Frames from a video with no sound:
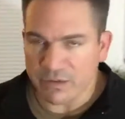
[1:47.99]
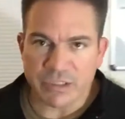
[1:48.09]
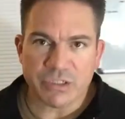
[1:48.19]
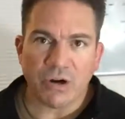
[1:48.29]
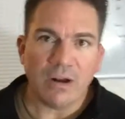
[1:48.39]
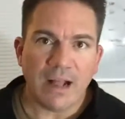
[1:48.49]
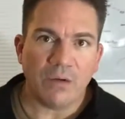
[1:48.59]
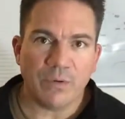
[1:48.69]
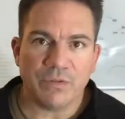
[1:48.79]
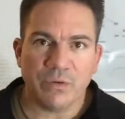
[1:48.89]
So I start
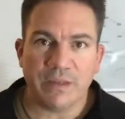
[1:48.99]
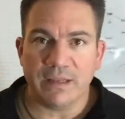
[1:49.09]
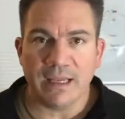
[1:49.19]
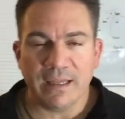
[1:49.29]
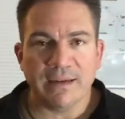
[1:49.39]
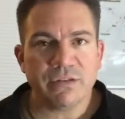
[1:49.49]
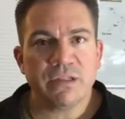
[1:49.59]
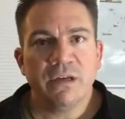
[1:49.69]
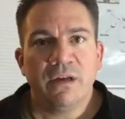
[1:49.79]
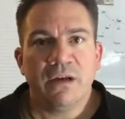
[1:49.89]
out with doing
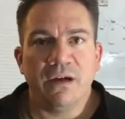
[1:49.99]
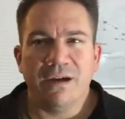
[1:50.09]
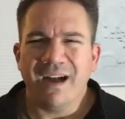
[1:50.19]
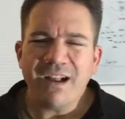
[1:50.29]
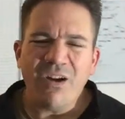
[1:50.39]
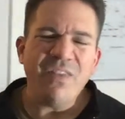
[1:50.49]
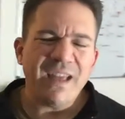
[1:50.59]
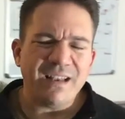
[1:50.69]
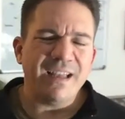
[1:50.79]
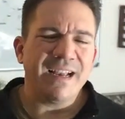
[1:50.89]
deadlifts. I call
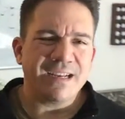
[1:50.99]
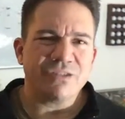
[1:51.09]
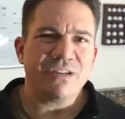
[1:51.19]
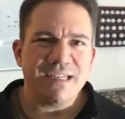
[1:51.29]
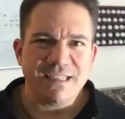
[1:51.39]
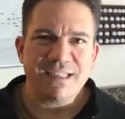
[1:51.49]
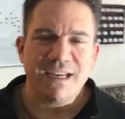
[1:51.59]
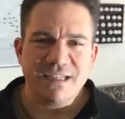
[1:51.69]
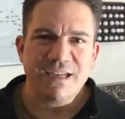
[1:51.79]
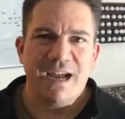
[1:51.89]
that a leg exercise.
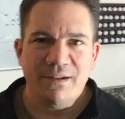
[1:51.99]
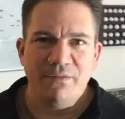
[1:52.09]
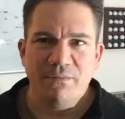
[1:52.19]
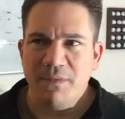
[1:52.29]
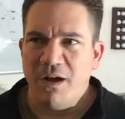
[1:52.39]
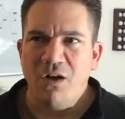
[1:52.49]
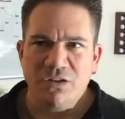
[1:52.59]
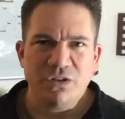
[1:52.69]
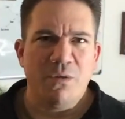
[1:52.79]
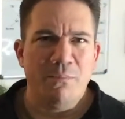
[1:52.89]
It's kind of
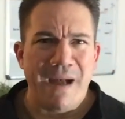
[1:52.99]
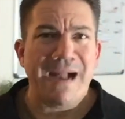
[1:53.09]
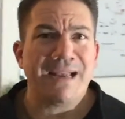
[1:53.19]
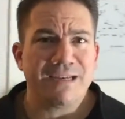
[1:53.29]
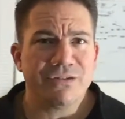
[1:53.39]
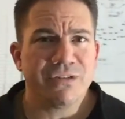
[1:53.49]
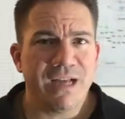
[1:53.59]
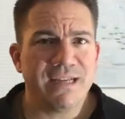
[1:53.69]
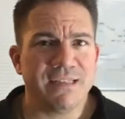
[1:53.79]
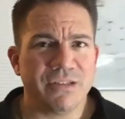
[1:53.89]
also a back
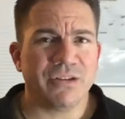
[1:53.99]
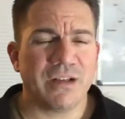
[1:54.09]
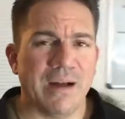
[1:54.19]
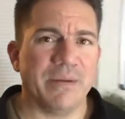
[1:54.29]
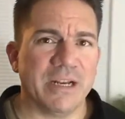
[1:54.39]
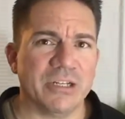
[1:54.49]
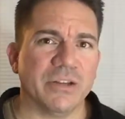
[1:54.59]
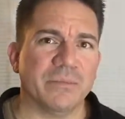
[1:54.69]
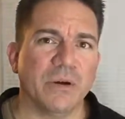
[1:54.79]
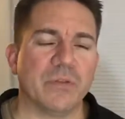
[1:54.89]
exercise. It's a good combination
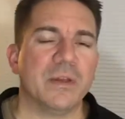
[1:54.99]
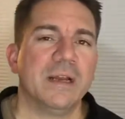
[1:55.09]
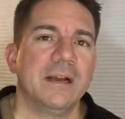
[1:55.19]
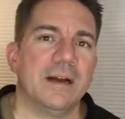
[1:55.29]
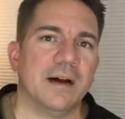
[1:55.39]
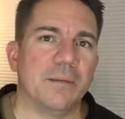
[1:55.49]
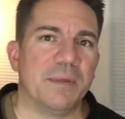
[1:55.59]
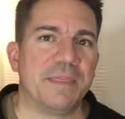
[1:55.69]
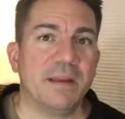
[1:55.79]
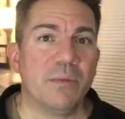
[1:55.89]
of the both.
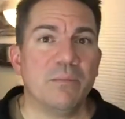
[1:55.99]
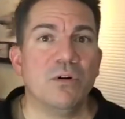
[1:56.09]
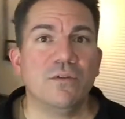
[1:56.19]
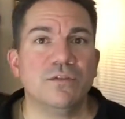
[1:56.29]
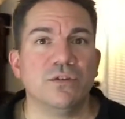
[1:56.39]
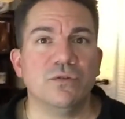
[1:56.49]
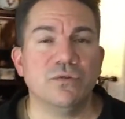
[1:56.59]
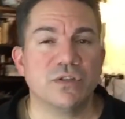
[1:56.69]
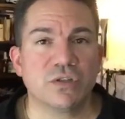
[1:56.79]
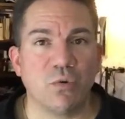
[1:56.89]
But then we move
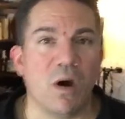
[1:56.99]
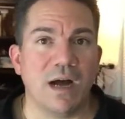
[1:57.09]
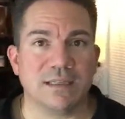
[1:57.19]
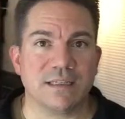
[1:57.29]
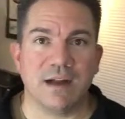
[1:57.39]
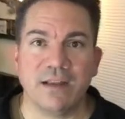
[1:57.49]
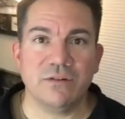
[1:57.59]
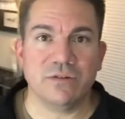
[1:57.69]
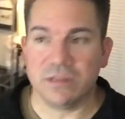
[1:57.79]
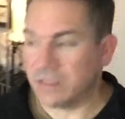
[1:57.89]
to squats. Now I
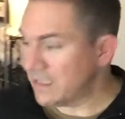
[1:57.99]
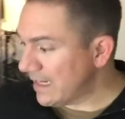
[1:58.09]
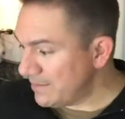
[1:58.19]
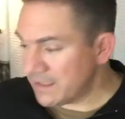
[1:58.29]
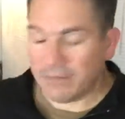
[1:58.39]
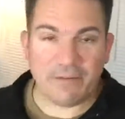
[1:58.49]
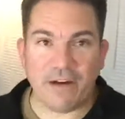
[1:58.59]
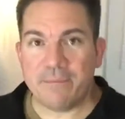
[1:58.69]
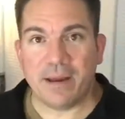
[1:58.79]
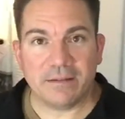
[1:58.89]
use the same
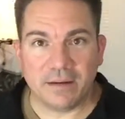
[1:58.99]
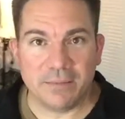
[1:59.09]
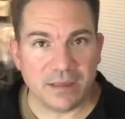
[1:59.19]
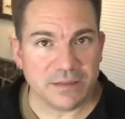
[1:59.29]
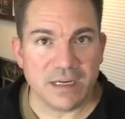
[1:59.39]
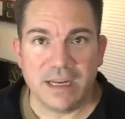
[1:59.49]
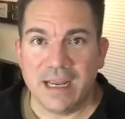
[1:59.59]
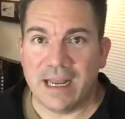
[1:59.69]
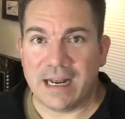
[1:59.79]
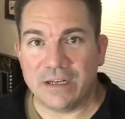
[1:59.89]
75-pound dumbbells
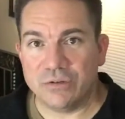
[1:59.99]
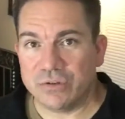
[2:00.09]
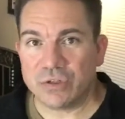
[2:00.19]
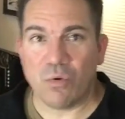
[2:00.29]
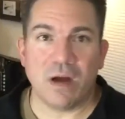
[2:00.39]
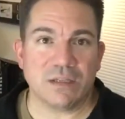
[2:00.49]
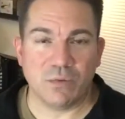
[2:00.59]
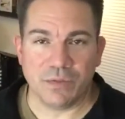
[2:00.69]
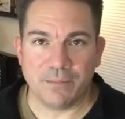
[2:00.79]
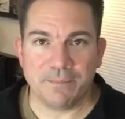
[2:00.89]
and I do squats
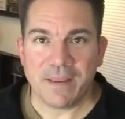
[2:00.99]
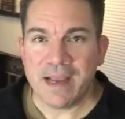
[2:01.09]
with them.